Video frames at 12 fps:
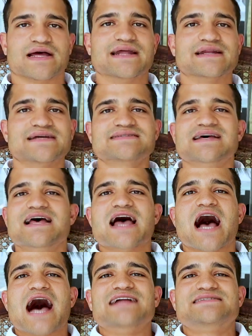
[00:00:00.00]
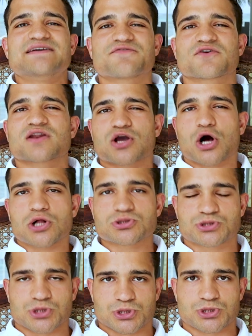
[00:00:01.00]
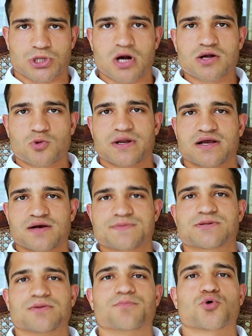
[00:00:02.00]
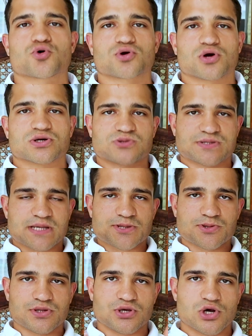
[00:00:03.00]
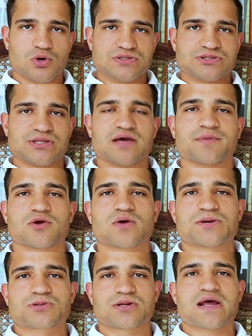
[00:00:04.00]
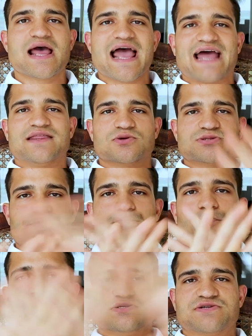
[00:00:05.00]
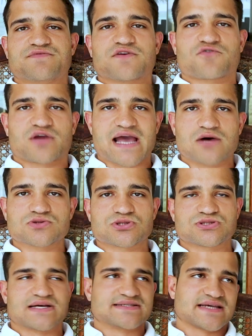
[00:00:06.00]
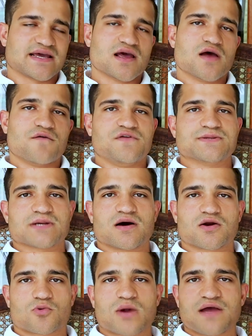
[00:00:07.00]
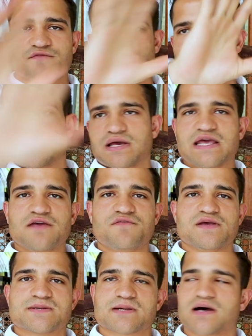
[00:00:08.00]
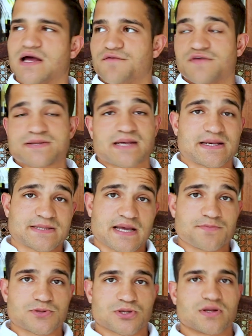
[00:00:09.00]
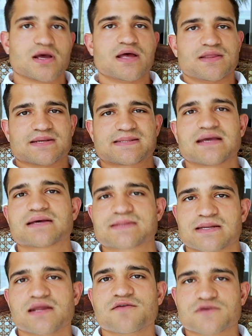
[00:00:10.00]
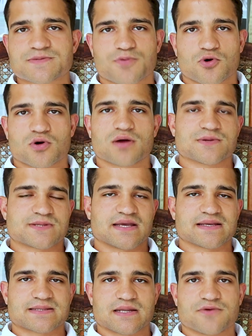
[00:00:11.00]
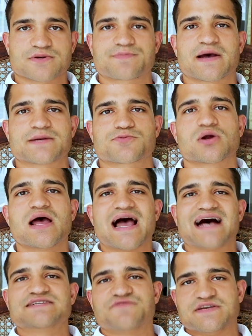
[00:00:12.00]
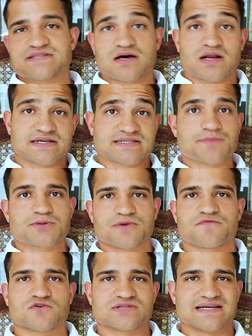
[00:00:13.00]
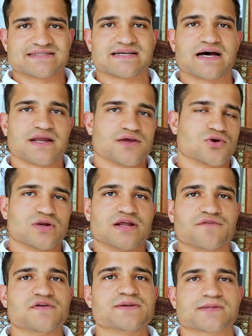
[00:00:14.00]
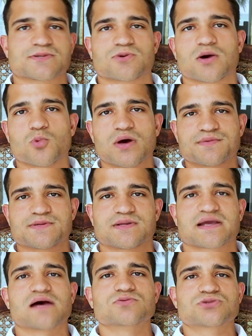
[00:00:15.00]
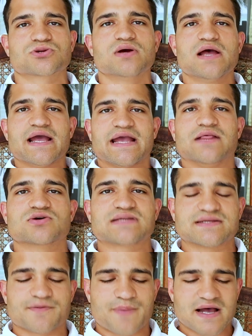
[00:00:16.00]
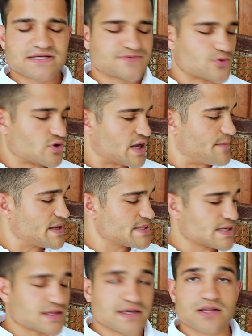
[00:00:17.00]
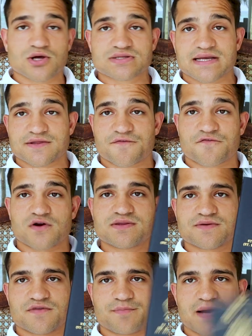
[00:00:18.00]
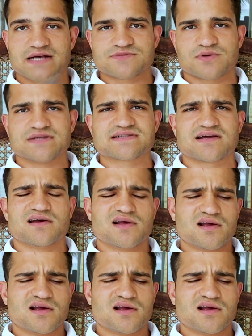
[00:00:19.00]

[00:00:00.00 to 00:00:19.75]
and it is a different culture shock when it comes to the border guard. So essentially you go into the immigration, and there's a bunch of different counters that say visa on arrival, e-visa, and visa exemption. The St. Kitts and Nevis program, the St. Kitts and Nevis passport, has visa on exemption for Tanzania. You don't need a visa. So I went up to the counter, he looked at the passport, and basically he looked at the front of the passport, and he said,